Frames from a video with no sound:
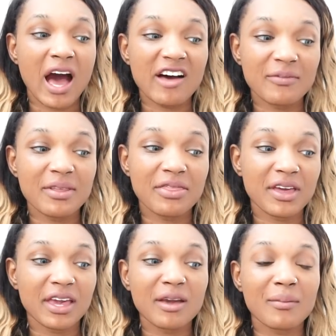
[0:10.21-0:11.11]
I've been
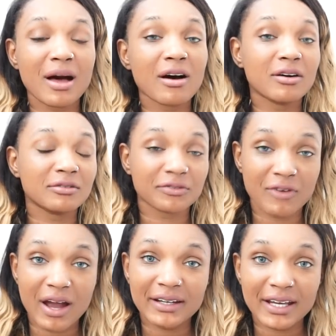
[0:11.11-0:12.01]
thinking about on
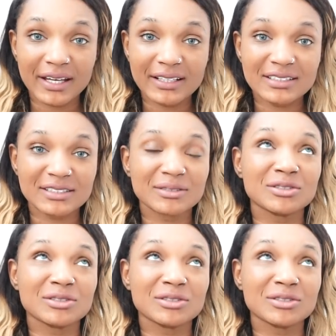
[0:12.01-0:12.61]
Fridays